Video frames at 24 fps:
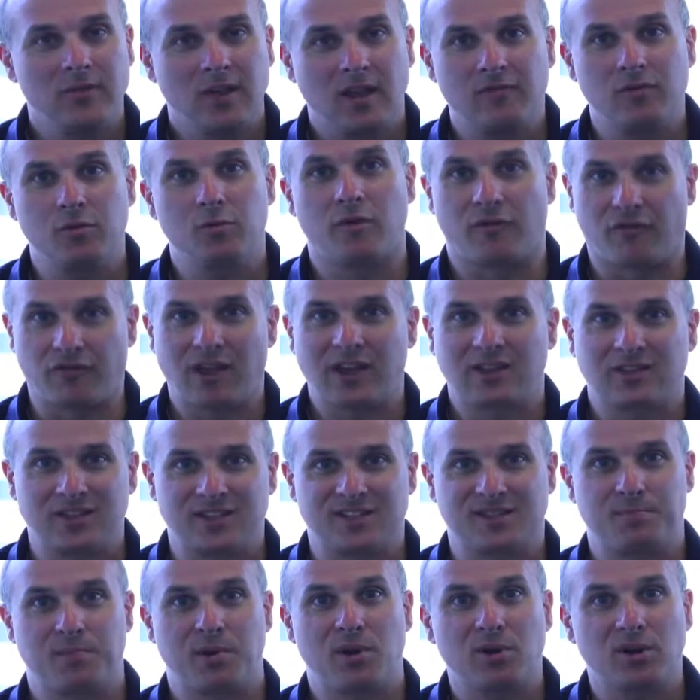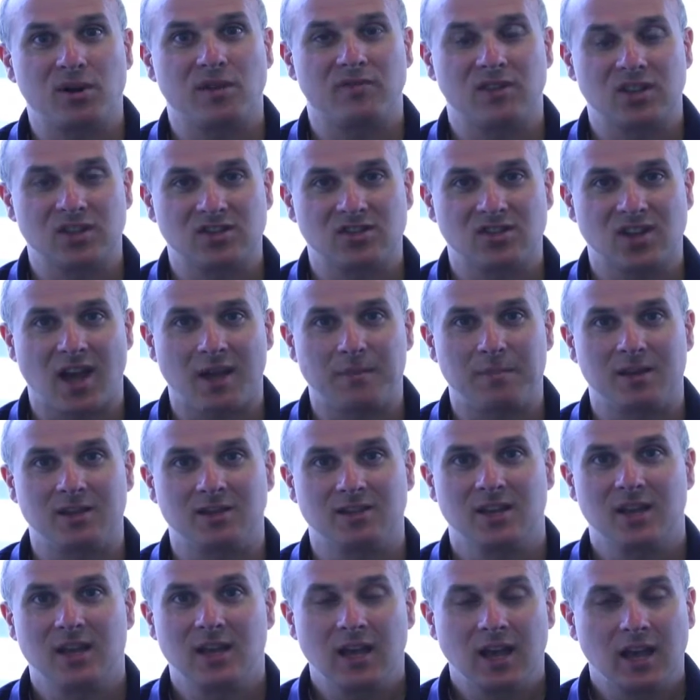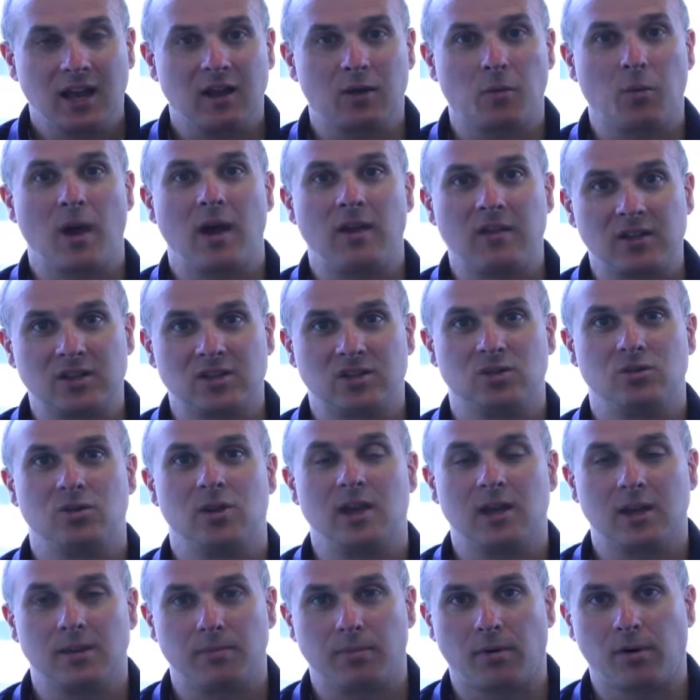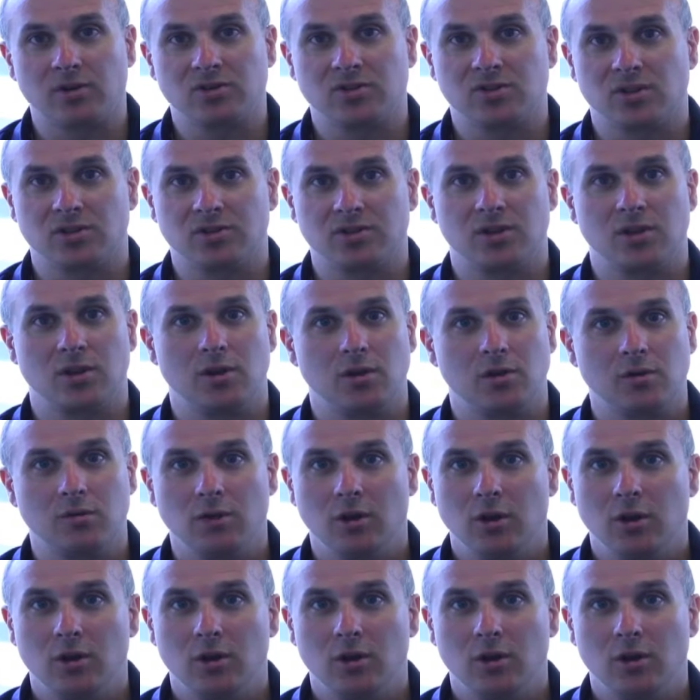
If you reflect the spirit of the assignment in a way that's unique and personal to you,